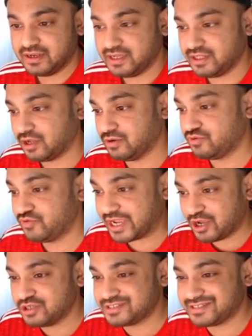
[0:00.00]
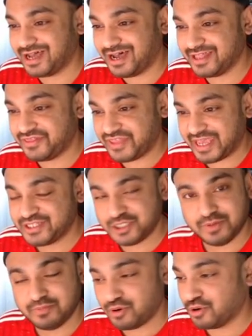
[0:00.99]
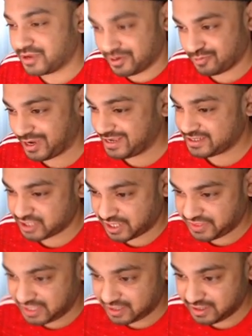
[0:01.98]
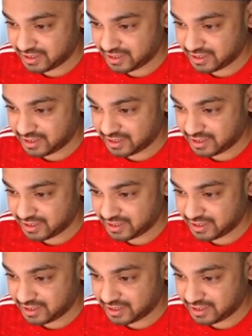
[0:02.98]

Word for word: you know records are there to be broken, right? So I think